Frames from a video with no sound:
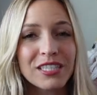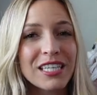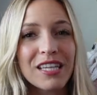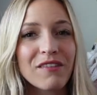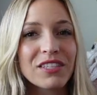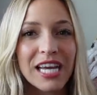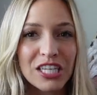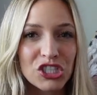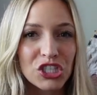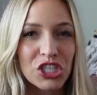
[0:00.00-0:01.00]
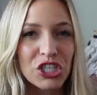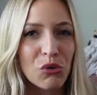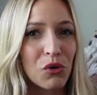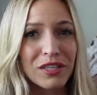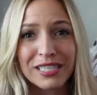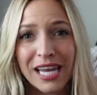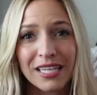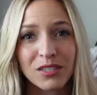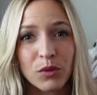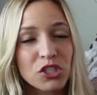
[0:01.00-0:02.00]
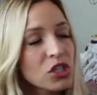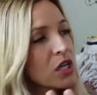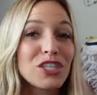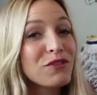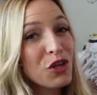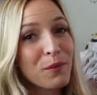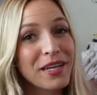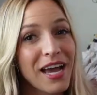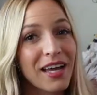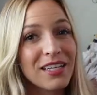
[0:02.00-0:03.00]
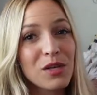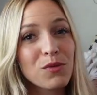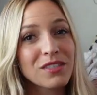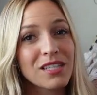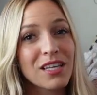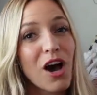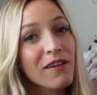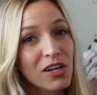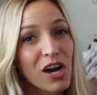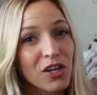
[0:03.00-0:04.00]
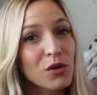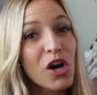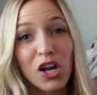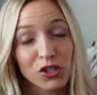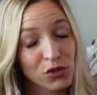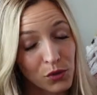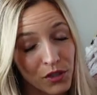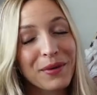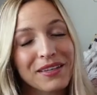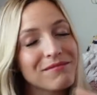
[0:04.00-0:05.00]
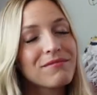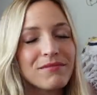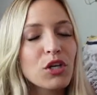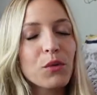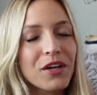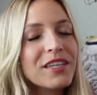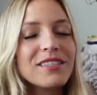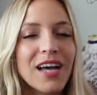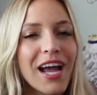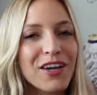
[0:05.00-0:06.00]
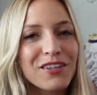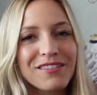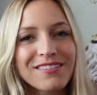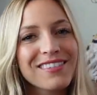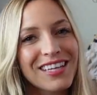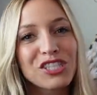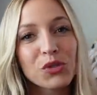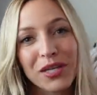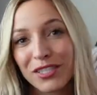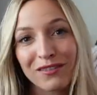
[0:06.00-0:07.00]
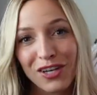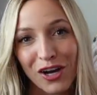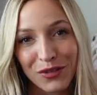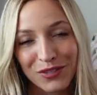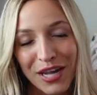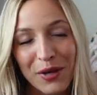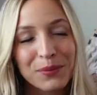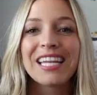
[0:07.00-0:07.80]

He didn't love the texture or the taste, which if you know my dad, he was the avocado connoisseur, but don't worry, Zion enjoys avocados now.